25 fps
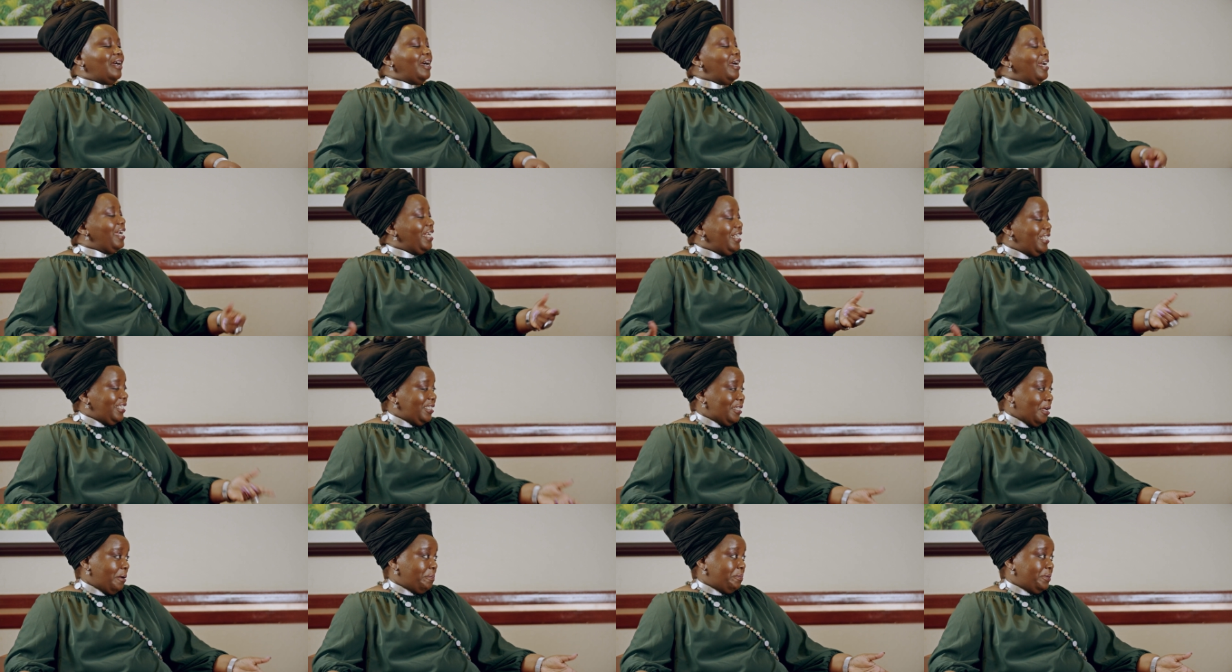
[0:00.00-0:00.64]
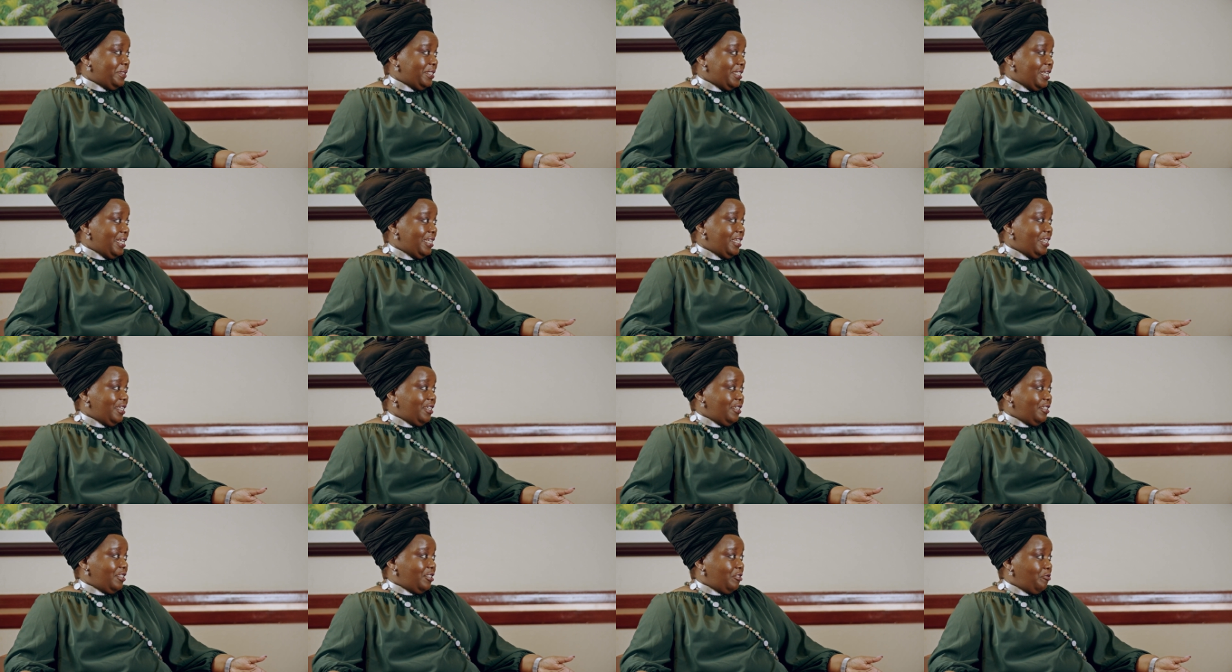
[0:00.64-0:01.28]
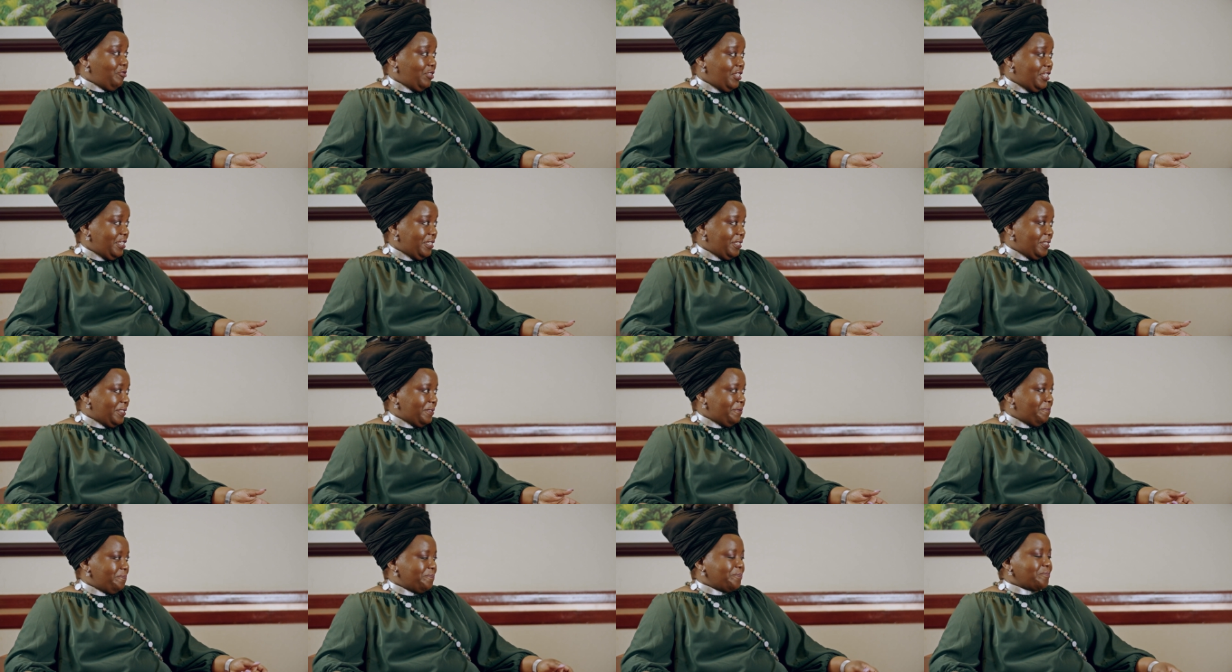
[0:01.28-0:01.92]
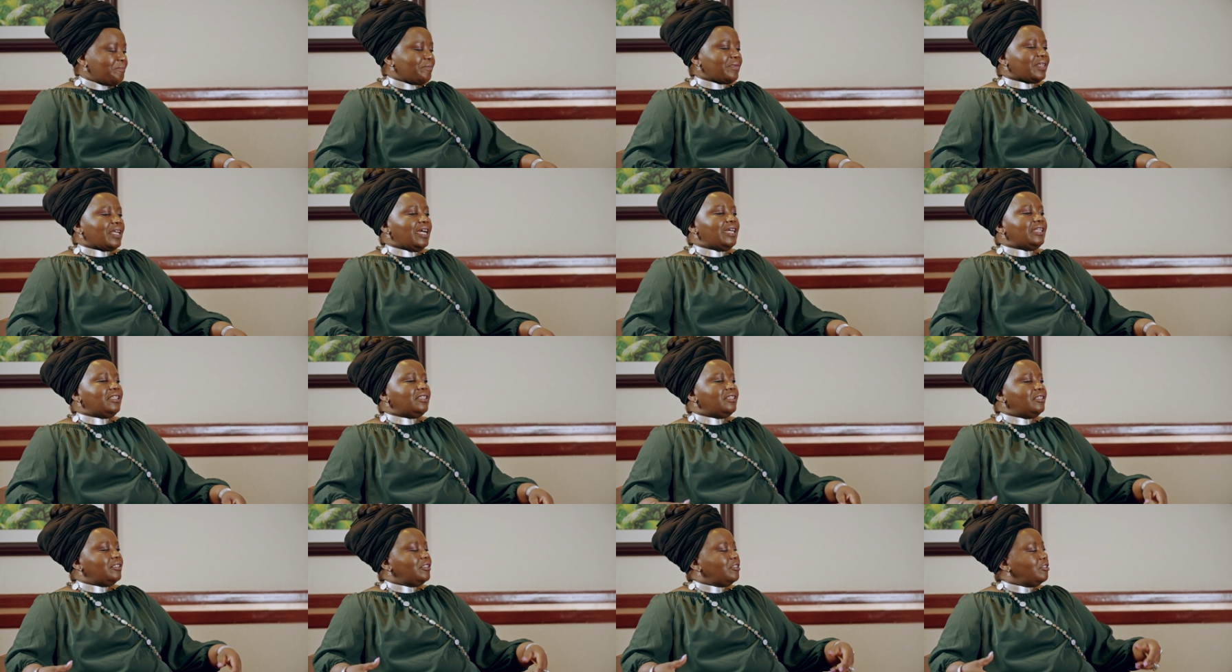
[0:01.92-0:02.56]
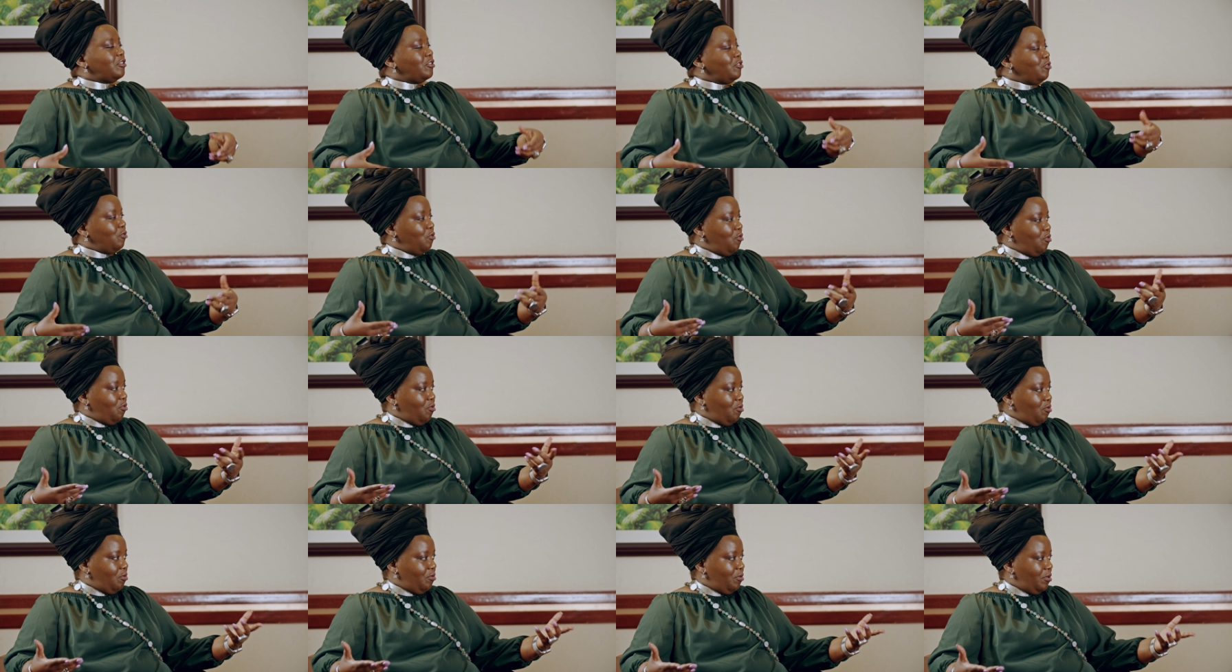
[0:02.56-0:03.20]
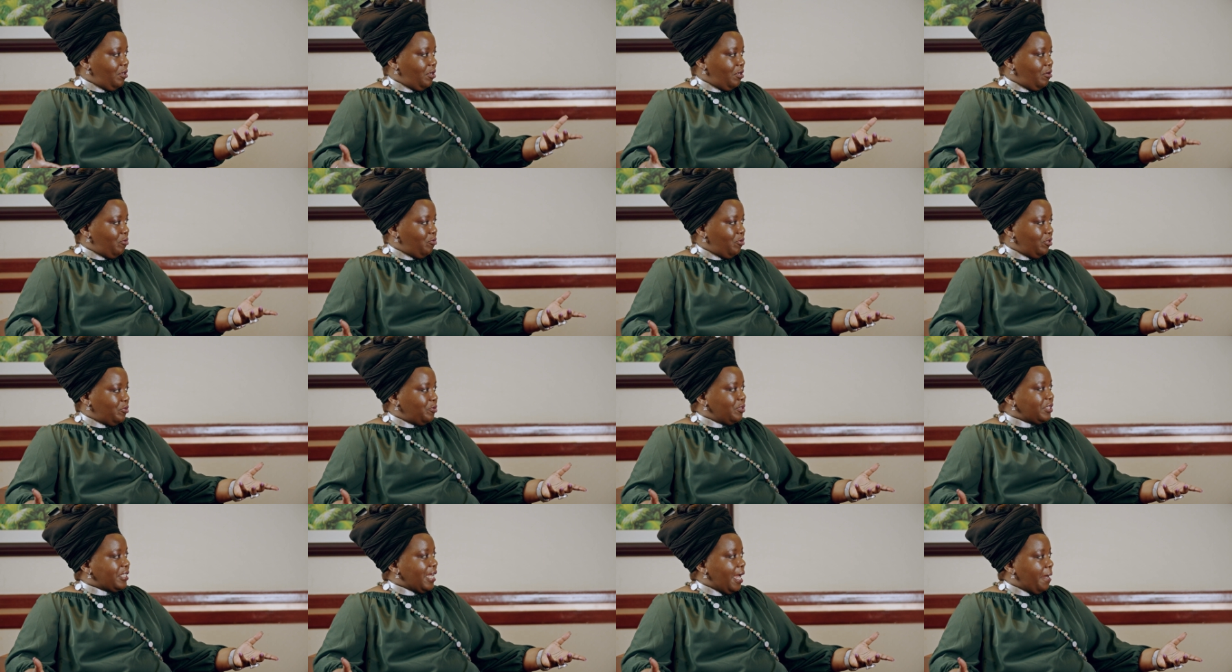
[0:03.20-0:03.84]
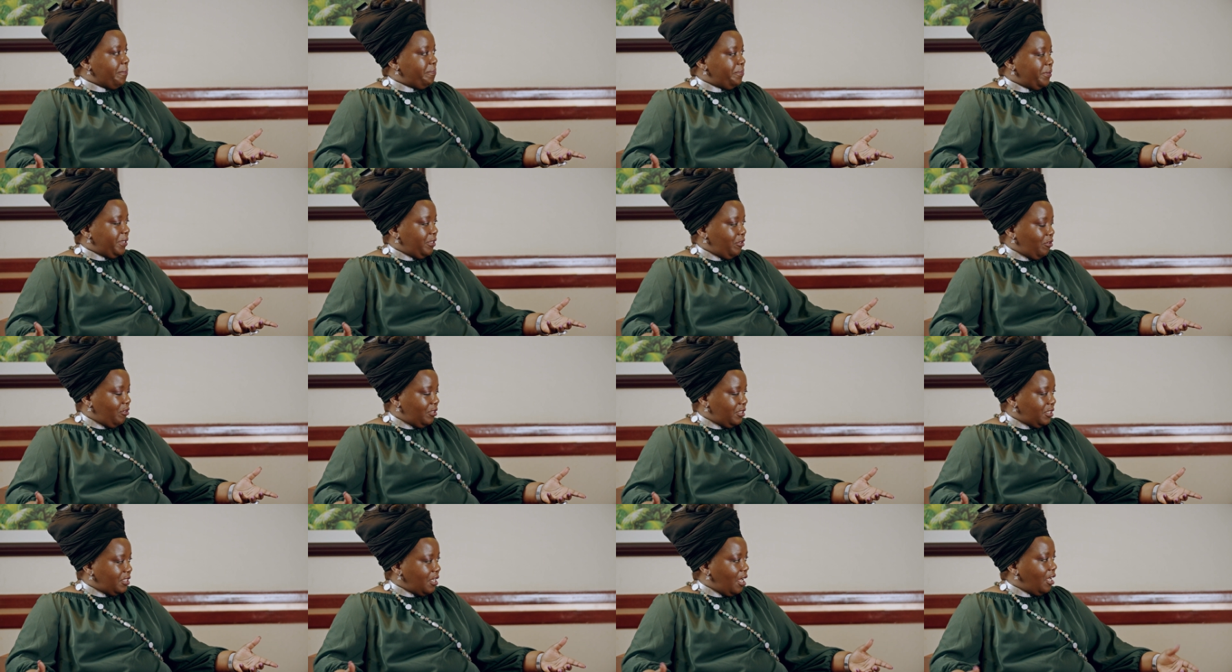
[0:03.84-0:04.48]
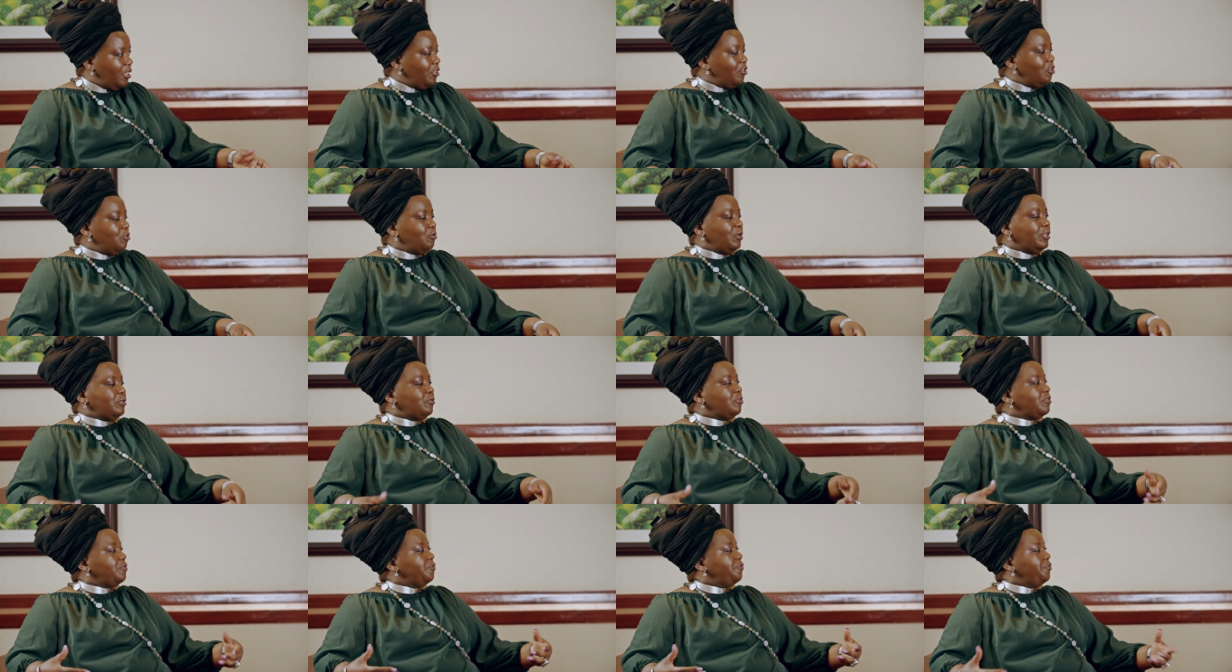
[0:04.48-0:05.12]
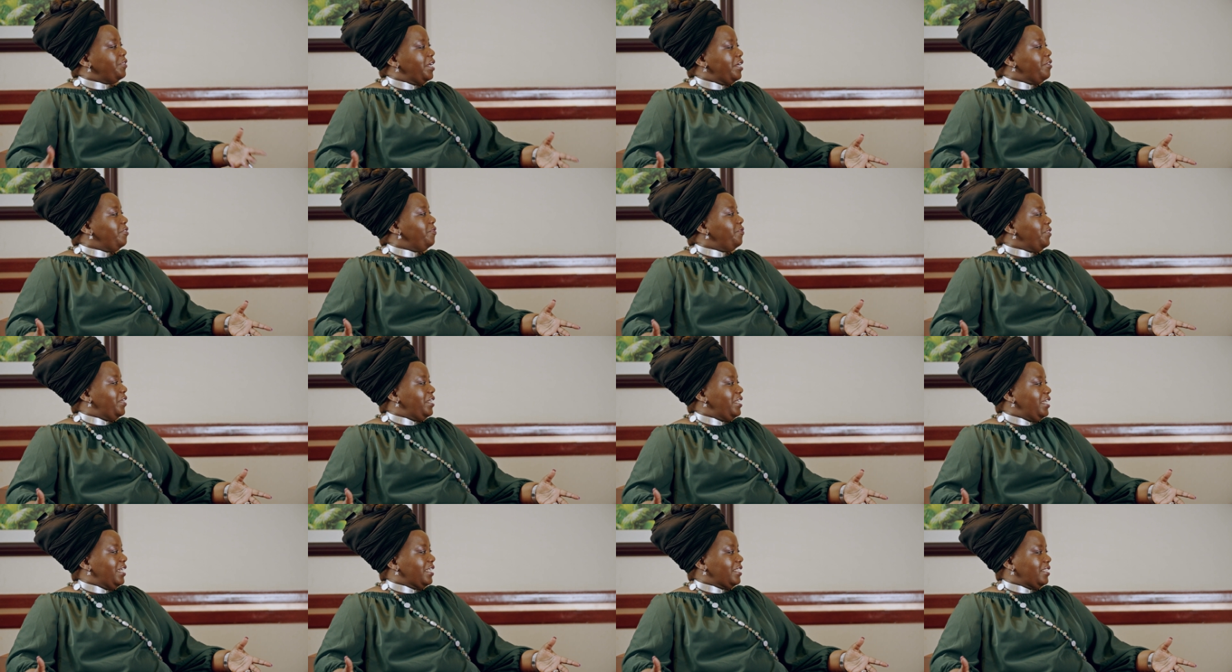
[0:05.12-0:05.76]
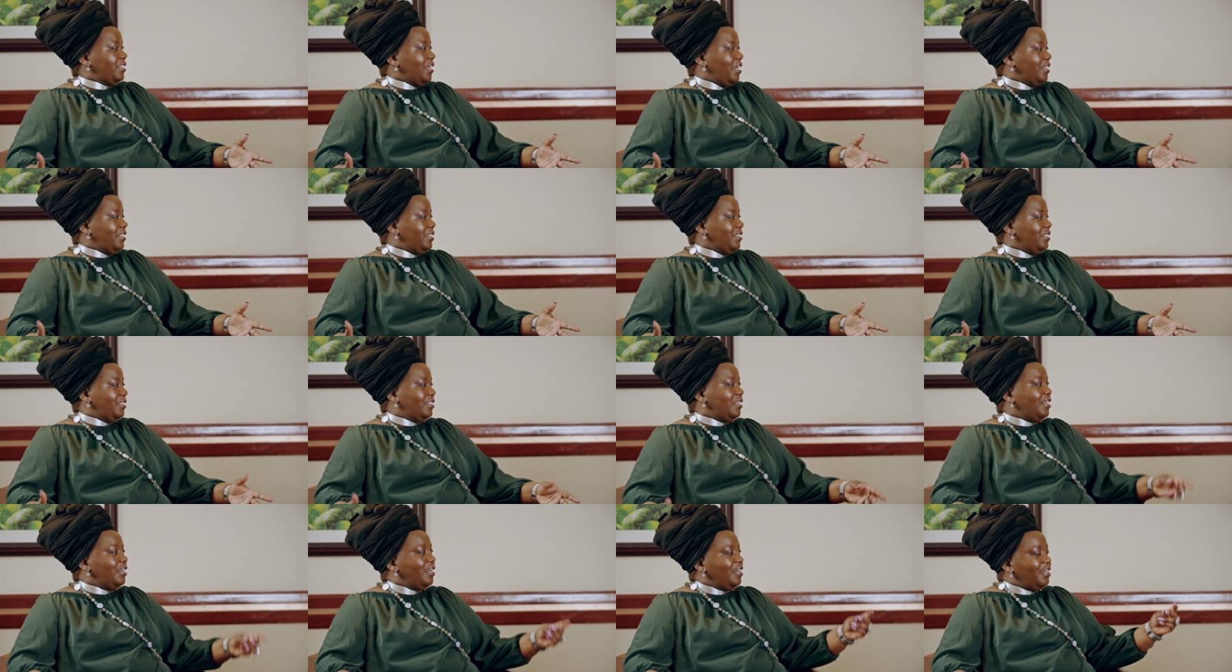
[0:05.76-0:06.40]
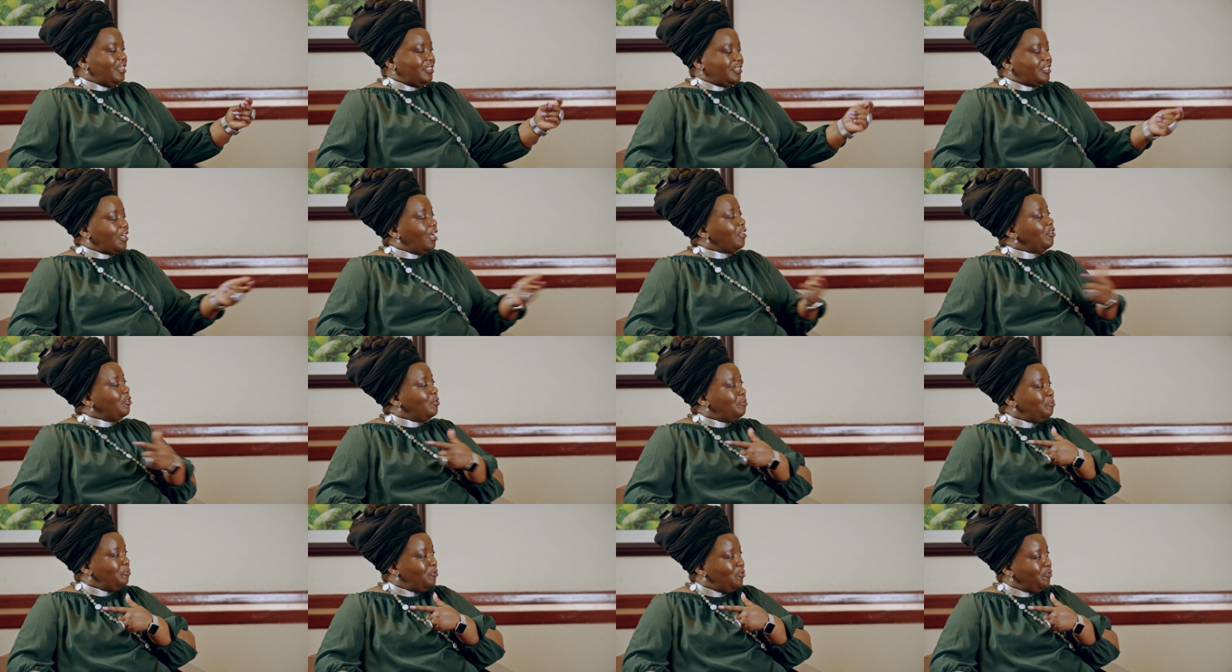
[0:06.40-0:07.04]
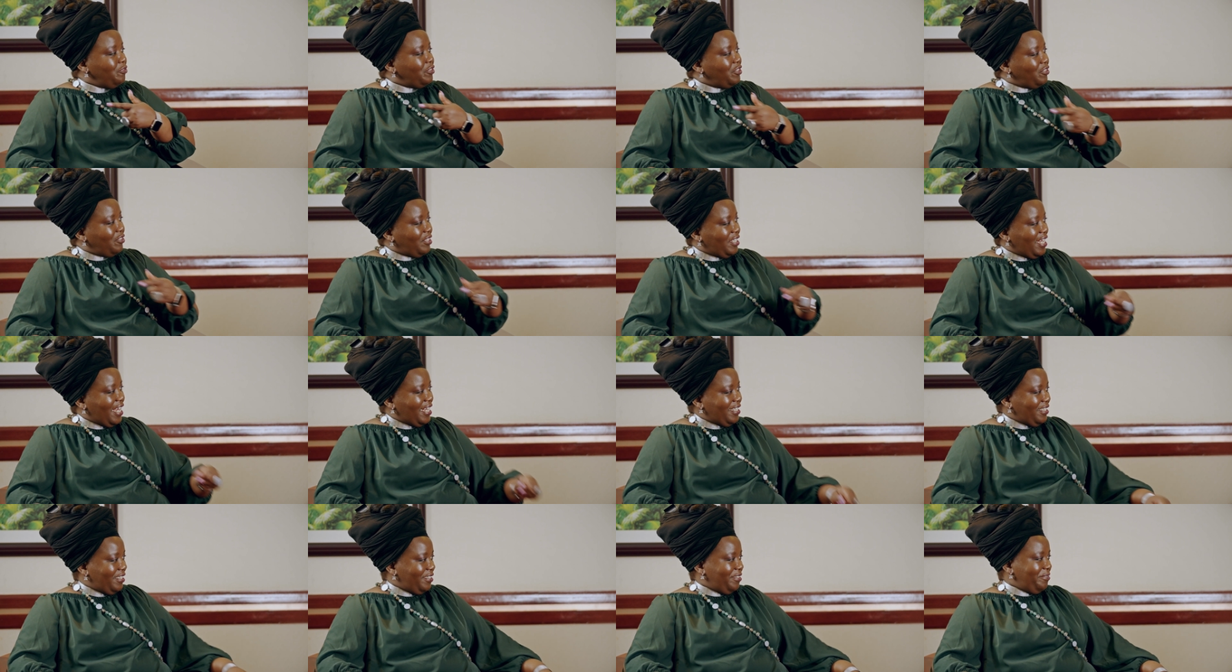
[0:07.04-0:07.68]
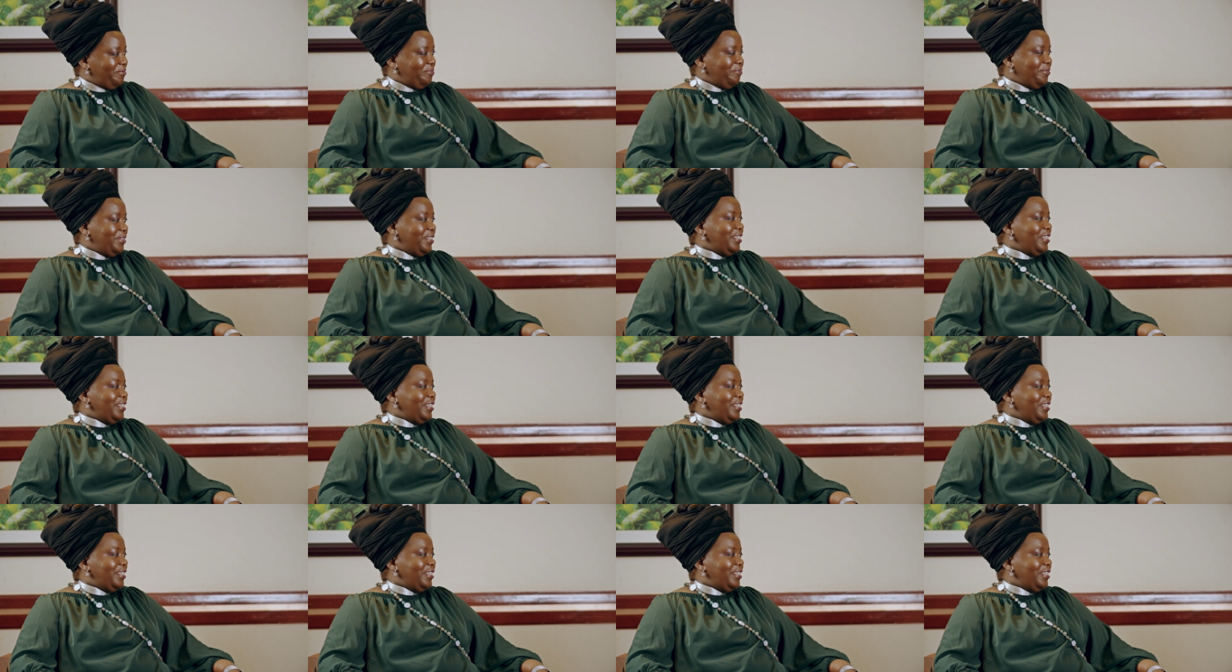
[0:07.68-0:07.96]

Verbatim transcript: I ended up staying here three years and saw what was happening on Tullow and was very, very excited. Tullow moves to Kenya.